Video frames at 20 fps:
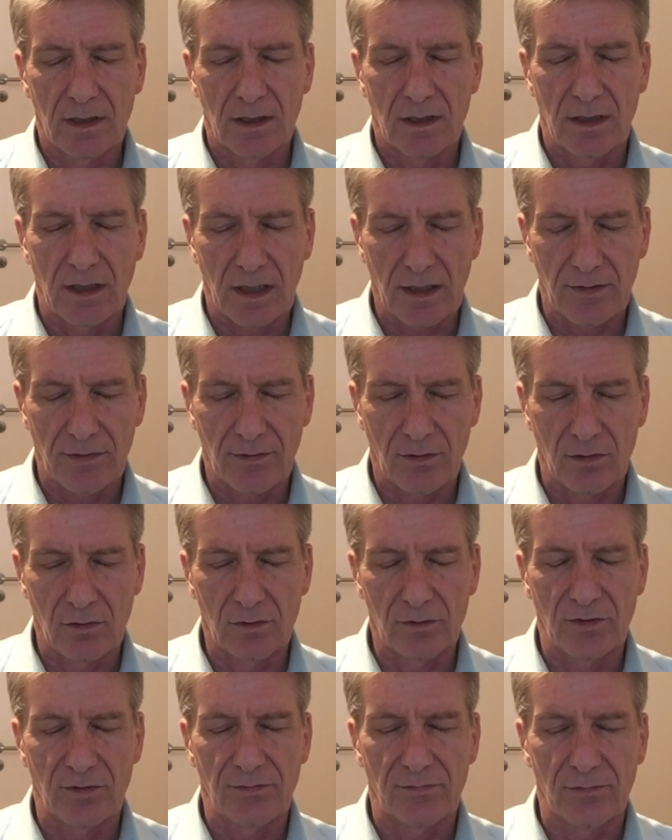
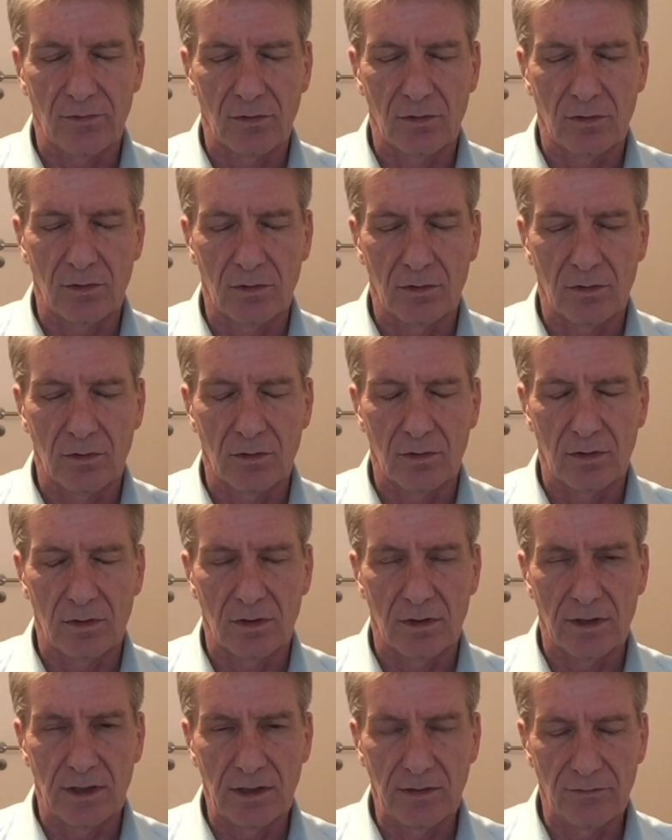cathodes for
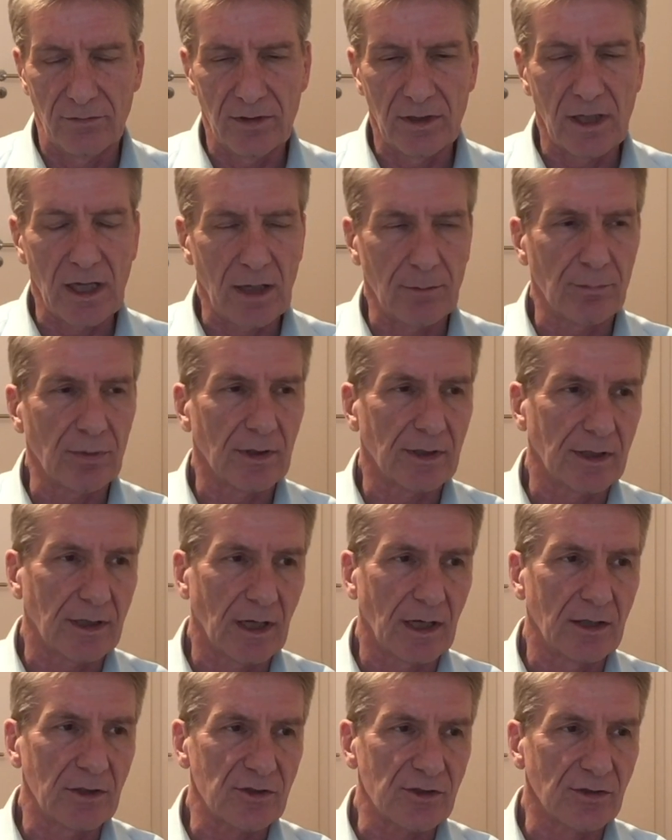EV
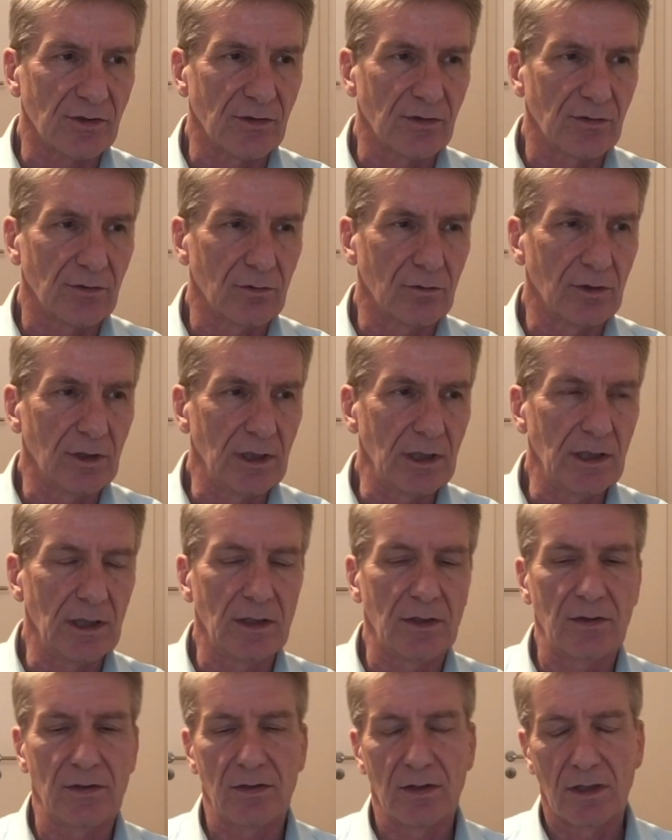applications, you
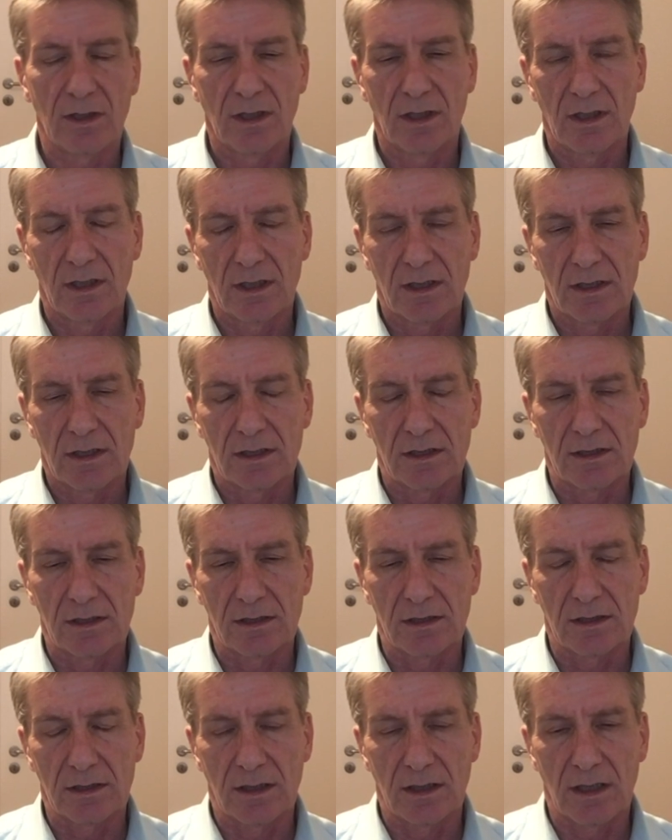need
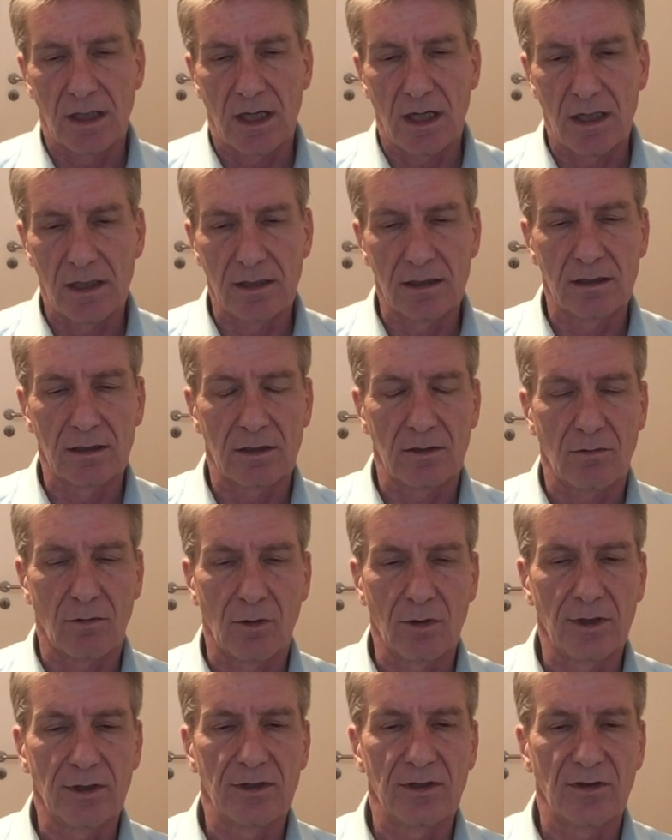a higher
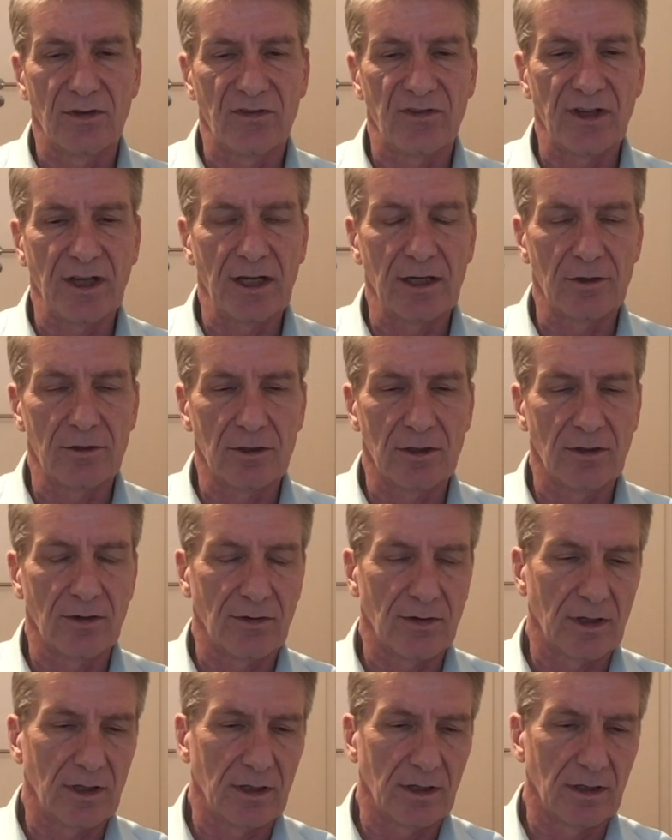quality standard
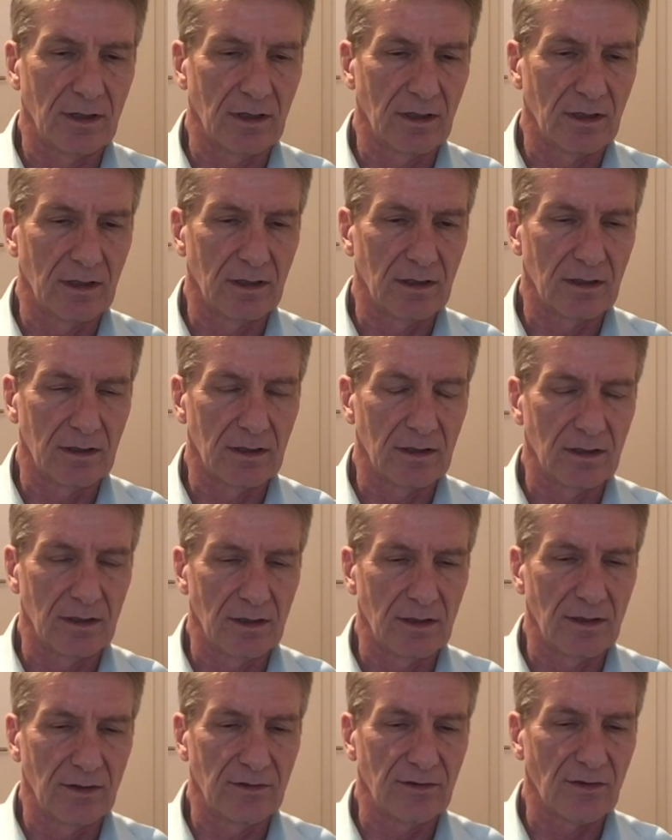than
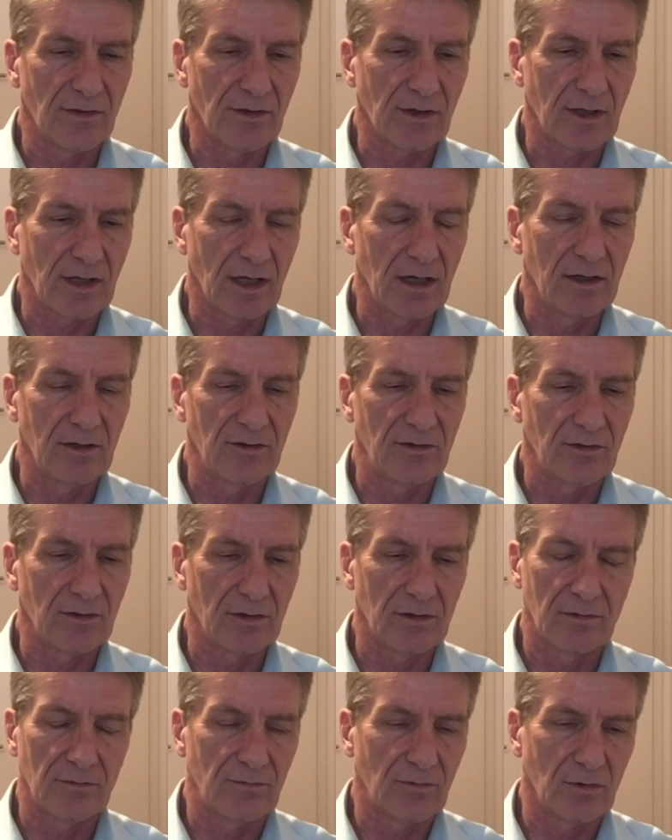is the case
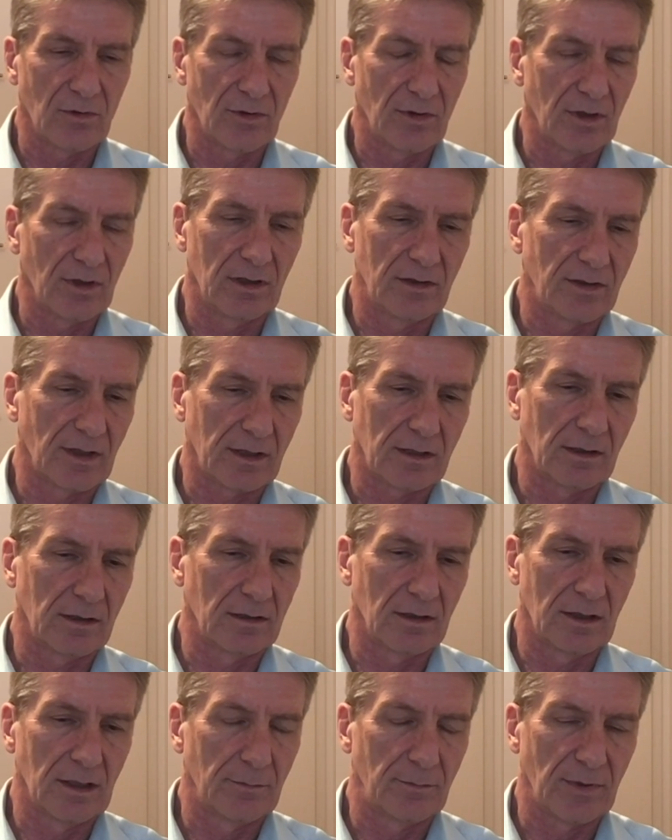for
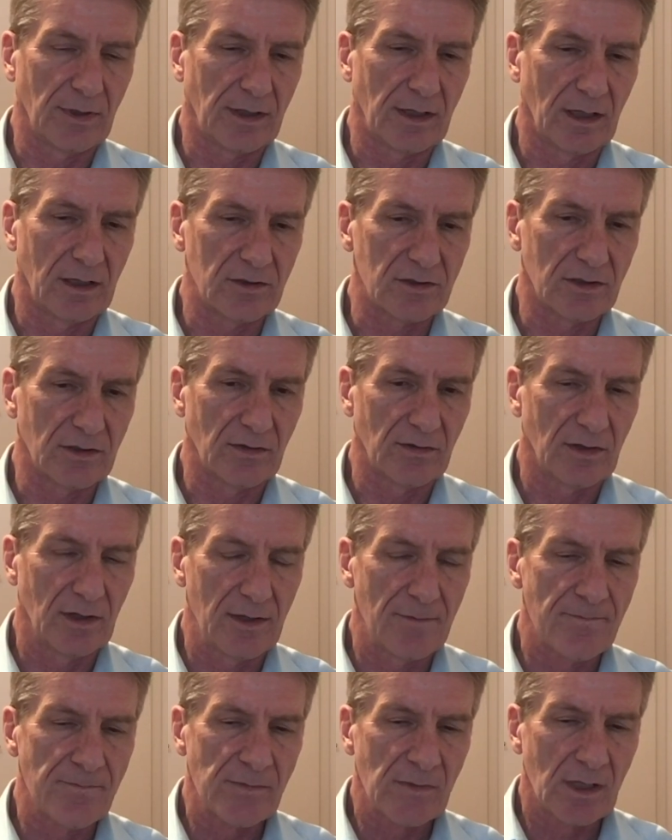technical applications.
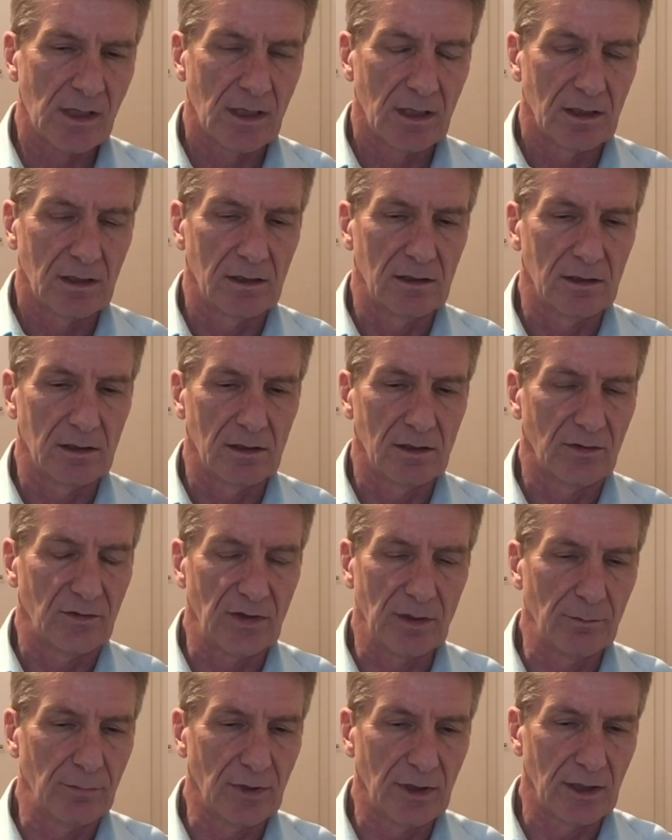
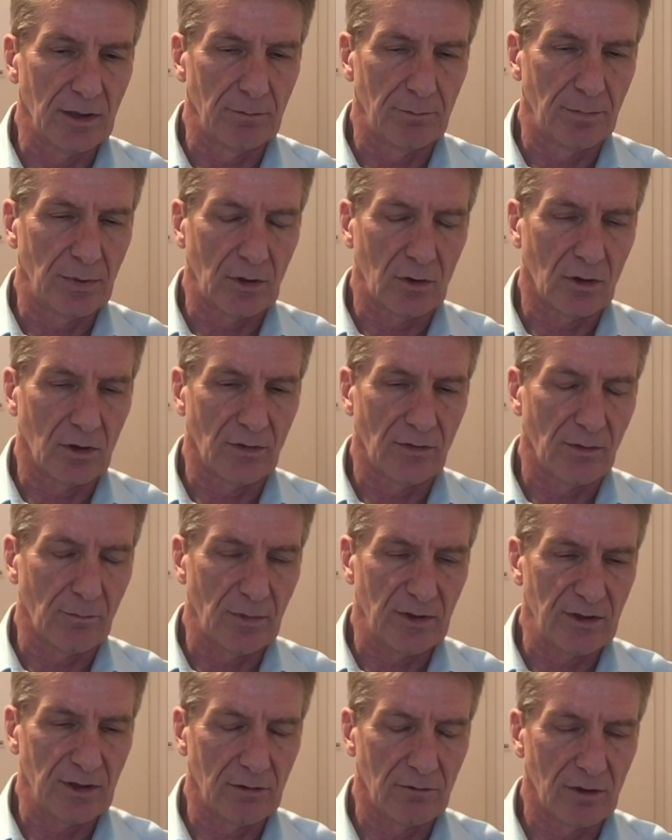Simply because the
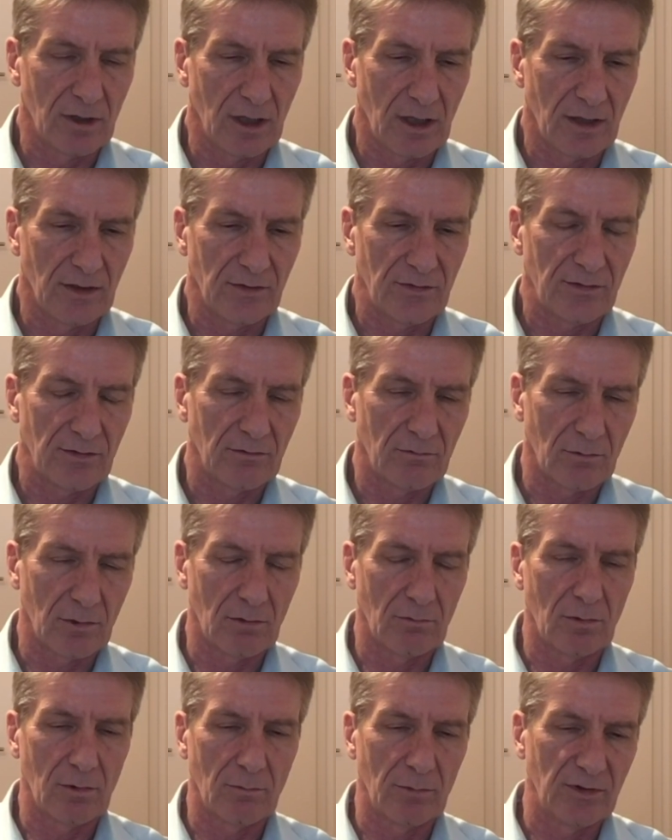material has
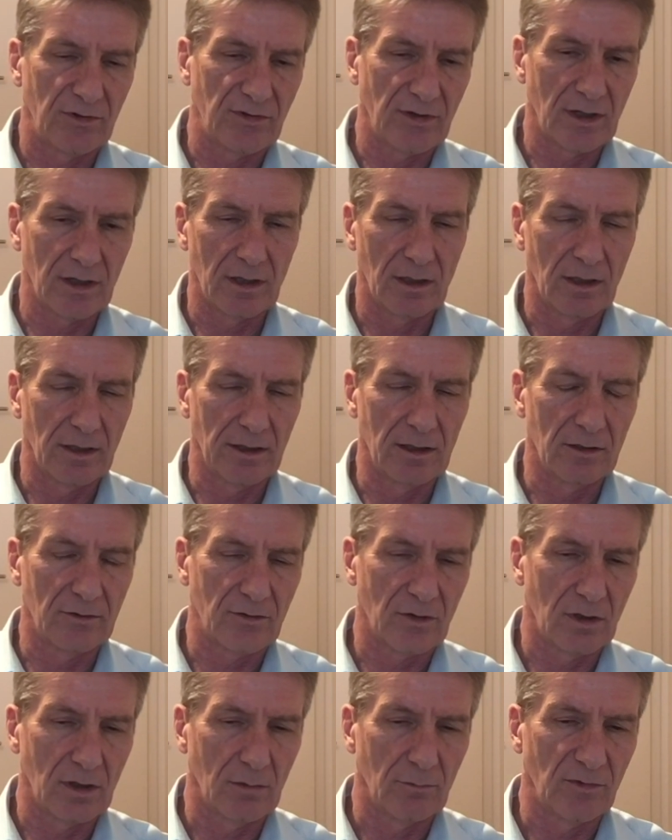what we say in legal
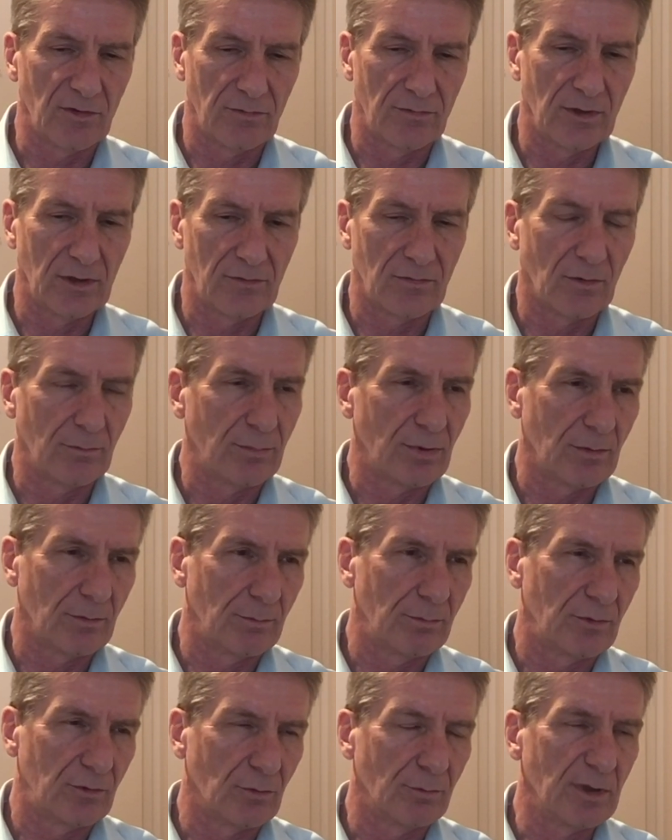terms
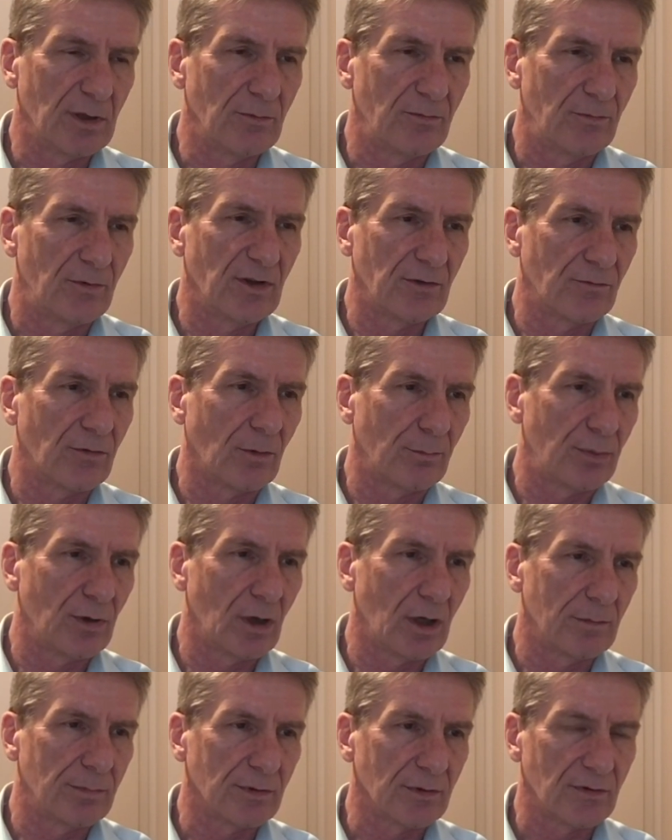to be fit for
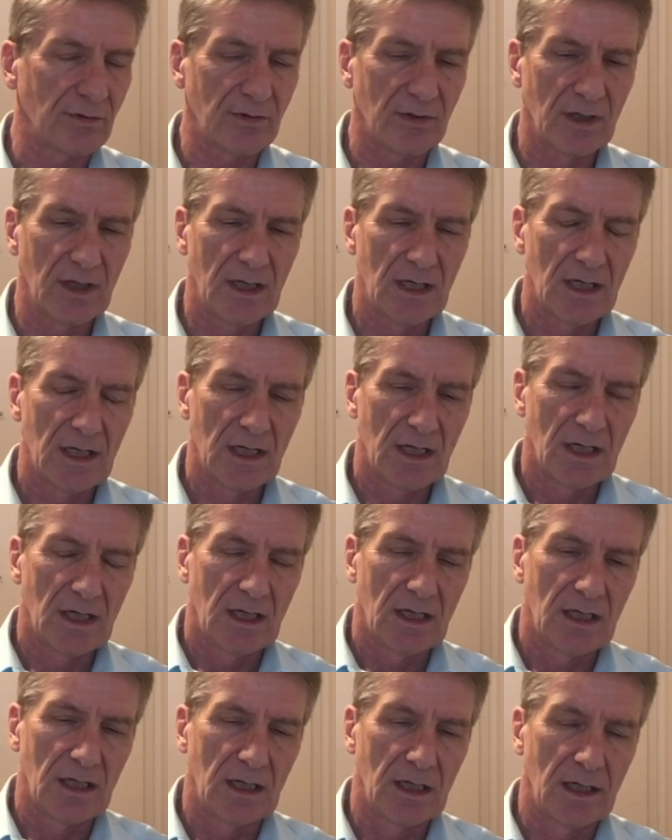purpose,
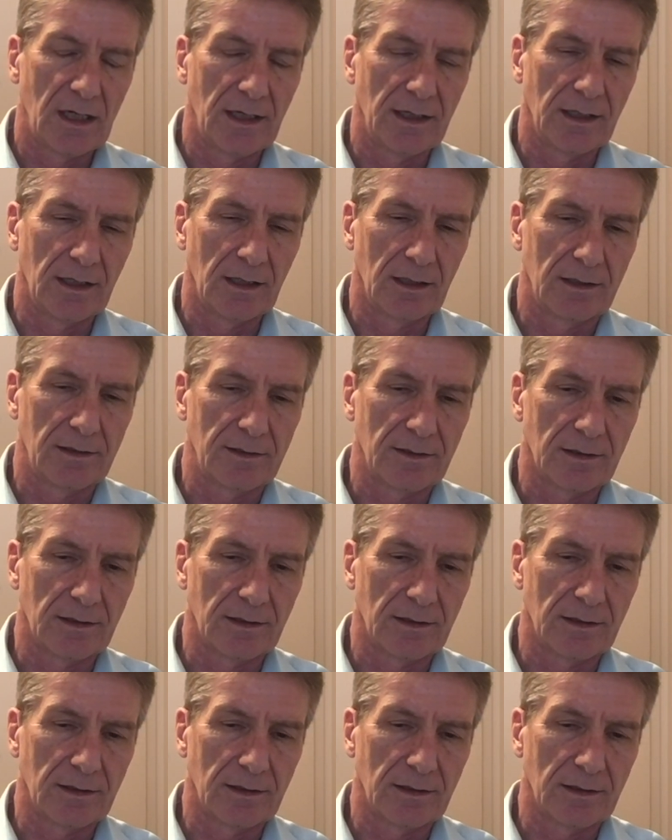and